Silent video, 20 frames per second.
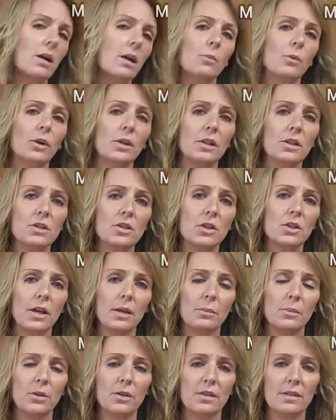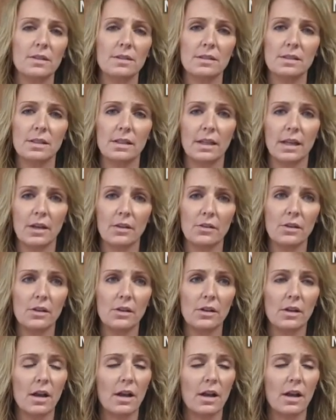We're gonna try and put this together.